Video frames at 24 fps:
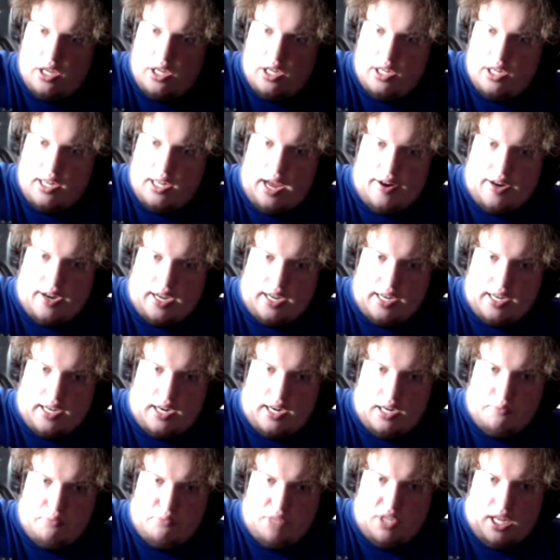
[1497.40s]
Now we're going to
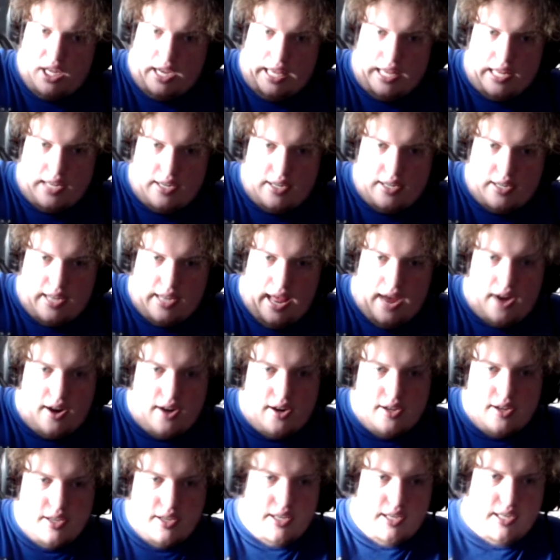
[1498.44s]
unplug it. Now,
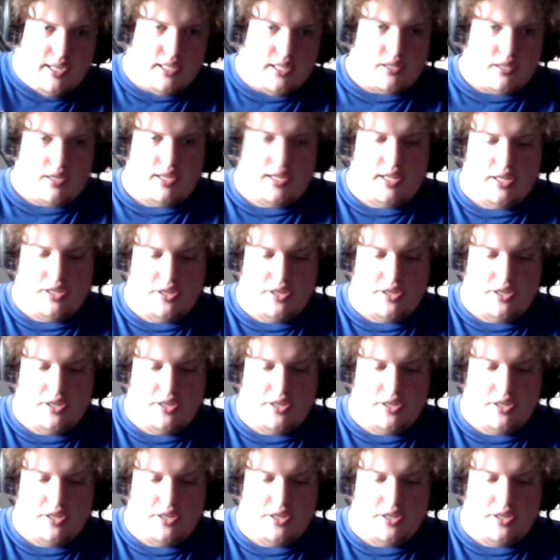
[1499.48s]
here's what you